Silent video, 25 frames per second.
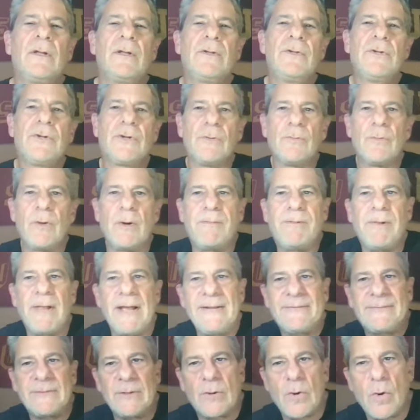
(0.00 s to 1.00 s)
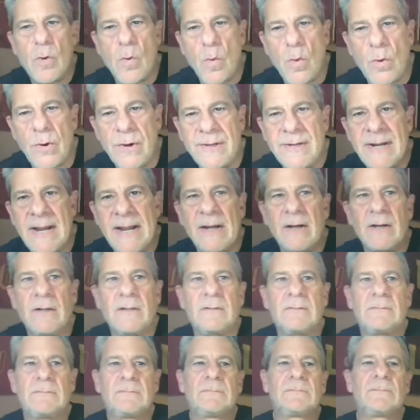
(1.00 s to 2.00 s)
You can replace a
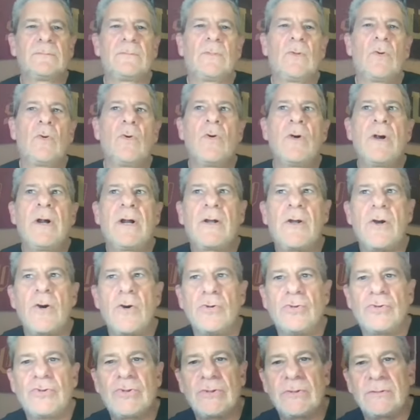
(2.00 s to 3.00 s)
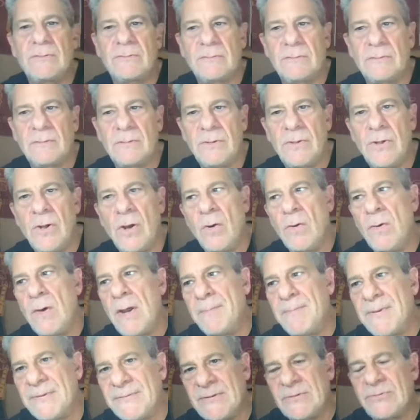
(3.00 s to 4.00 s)
coordinator or a coach, you know,
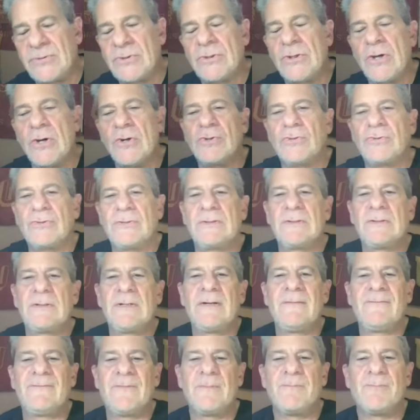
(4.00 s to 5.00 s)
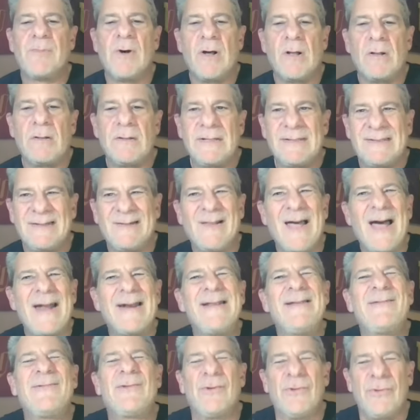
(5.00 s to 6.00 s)
a position coach in football. It's a
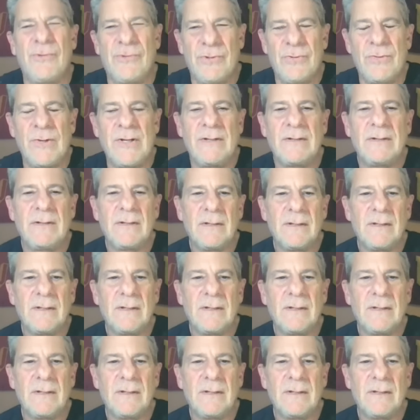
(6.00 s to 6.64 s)
lot easier to do it.